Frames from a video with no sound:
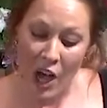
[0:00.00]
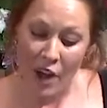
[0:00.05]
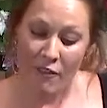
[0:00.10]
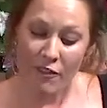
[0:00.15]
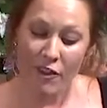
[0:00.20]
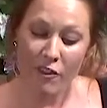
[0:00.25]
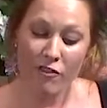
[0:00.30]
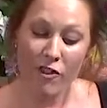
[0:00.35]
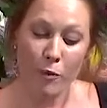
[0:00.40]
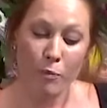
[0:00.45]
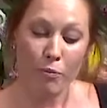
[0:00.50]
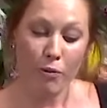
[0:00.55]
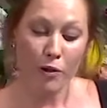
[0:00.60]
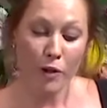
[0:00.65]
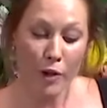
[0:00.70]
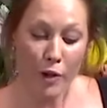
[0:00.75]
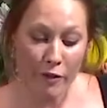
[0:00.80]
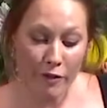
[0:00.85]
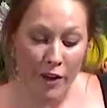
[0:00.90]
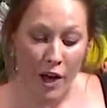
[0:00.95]
for
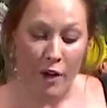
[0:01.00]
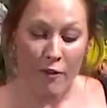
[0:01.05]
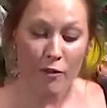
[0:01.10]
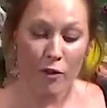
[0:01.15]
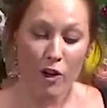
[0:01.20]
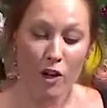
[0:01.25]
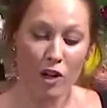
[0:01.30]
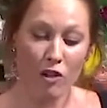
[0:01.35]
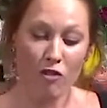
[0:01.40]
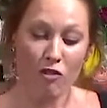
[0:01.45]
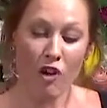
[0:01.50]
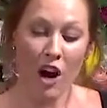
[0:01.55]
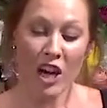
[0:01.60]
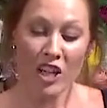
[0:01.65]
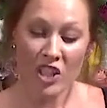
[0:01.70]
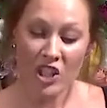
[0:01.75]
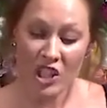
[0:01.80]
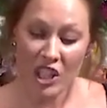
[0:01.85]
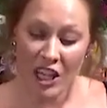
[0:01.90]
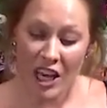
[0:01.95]
reproof, for
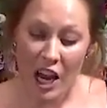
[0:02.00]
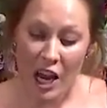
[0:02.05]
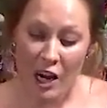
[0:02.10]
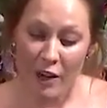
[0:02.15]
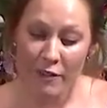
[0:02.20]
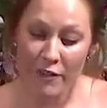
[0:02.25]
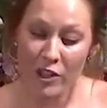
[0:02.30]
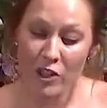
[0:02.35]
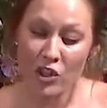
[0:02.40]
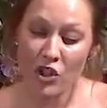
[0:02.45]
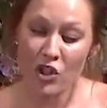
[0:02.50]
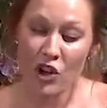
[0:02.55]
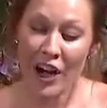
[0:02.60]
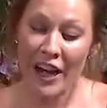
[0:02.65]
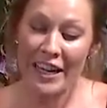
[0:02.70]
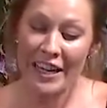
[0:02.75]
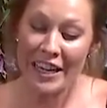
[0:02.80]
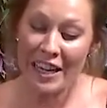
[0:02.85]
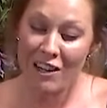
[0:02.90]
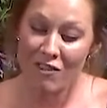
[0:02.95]
correction, and for
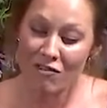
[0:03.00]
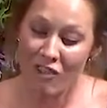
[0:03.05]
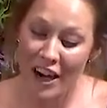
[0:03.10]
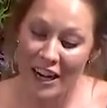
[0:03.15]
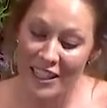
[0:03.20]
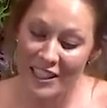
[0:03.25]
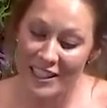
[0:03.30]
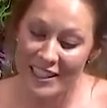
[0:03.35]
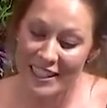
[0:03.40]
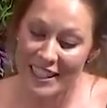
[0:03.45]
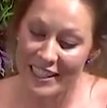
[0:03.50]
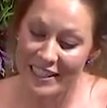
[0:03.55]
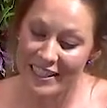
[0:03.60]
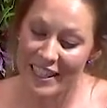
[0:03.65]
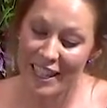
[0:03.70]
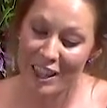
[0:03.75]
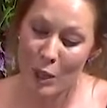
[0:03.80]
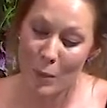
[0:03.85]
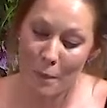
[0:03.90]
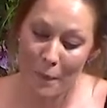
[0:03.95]
training in righteousness,
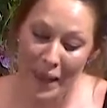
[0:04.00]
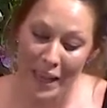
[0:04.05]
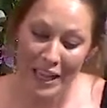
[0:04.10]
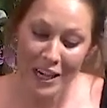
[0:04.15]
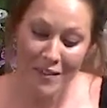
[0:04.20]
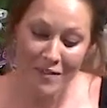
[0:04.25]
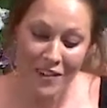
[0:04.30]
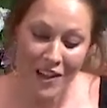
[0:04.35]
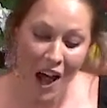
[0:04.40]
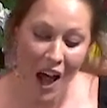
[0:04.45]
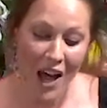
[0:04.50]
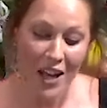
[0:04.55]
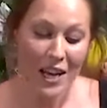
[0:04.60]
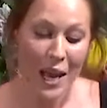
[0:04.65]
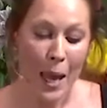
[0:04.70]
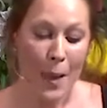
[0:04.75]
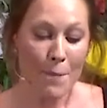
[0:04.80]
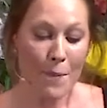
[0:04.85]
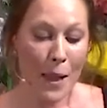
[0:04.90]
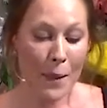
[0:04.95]
that the man of God
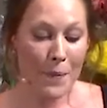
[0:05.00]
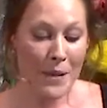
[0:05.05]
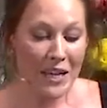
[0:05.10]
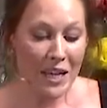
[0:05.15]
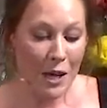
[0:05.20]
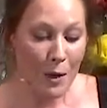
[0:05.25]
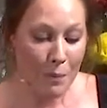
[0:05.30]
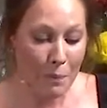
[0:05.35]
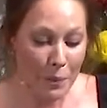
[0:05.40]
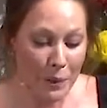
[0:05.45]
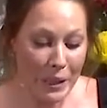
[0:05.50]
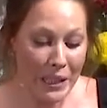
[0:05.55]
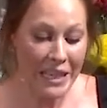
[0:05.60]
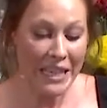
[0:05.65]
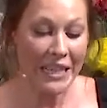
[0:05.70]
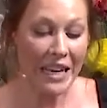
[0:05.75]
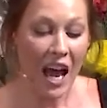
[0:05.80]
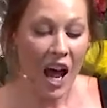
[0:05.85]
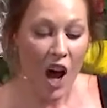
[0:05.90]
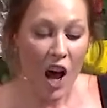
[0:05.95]
may be
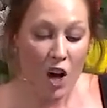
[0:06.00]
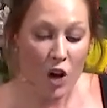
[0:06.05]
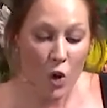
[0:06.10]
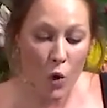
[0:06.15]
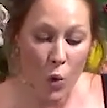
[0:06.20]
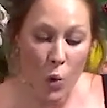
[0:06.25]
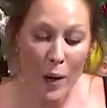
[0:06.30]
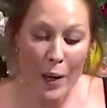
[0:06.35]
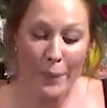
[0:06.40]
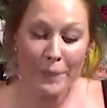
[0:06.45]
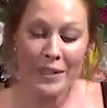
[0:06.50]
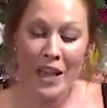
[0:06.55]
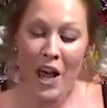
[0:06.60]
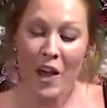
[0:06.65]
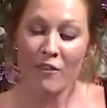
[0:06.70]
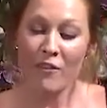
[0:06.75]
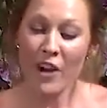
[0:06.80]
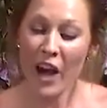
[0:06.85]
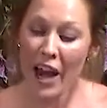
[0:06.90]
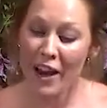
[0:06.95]
complete, equipped
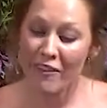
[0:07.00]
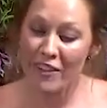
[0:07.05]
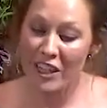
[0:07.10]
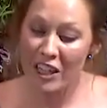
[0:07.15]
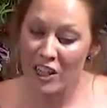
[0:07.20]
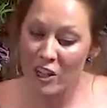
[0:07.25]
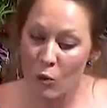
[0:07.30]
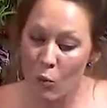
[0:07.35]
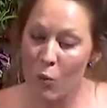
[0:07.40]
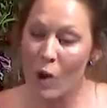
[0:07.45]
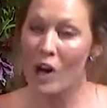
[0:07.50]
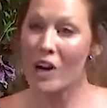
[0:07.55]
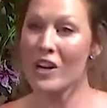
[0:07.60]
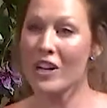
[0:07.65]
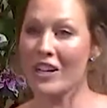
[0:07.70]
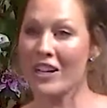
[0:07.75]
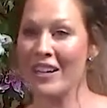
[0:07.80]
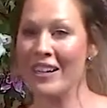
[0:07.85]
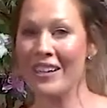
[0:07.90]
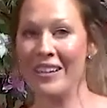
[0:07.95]
for every good
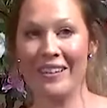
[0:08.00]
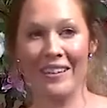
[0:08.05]
work.